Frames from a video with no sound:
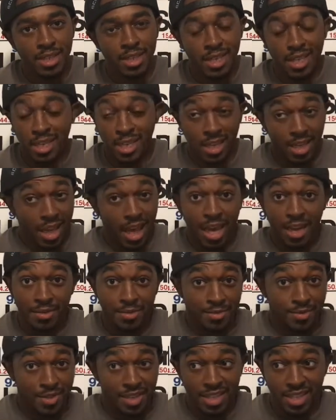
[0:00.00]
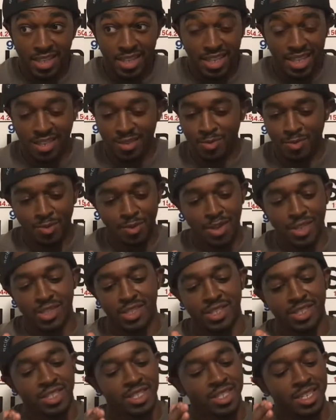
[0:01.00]
in life, and in
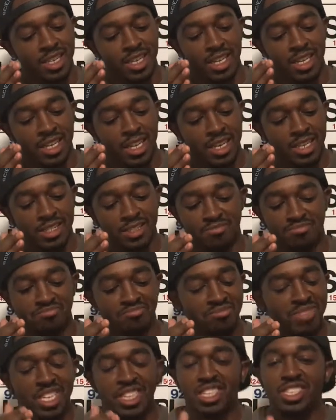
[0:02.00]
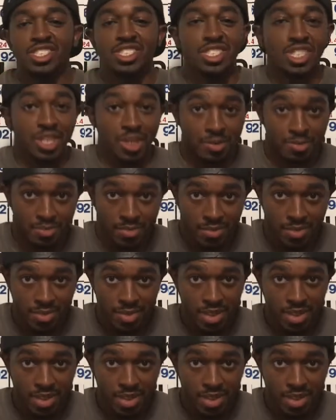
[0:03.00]
what you like in the gym,